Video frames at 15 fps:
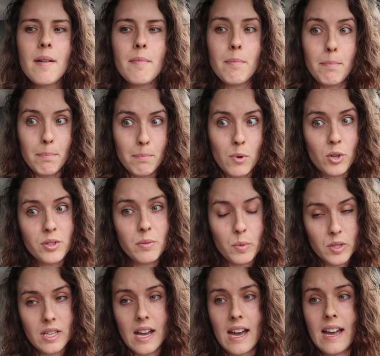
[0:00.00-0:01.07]

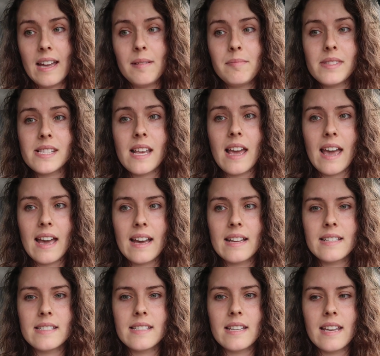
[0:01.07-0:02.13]
multiple times
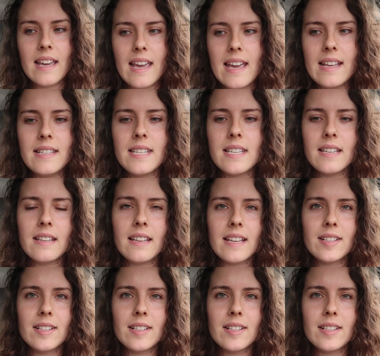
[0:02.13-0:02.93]
and it